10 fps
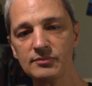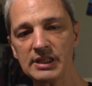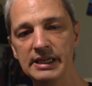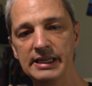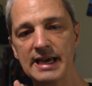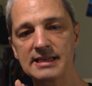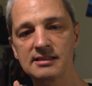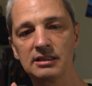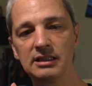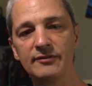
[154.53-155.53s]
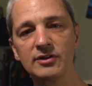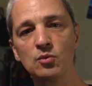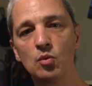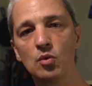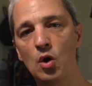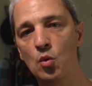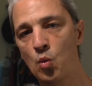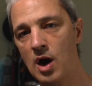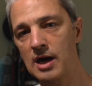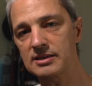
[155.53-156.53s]
It has an 11
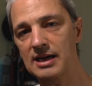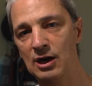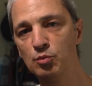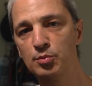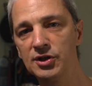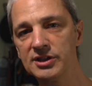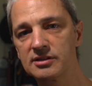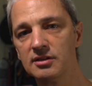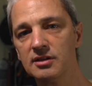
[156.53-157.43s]
watt output,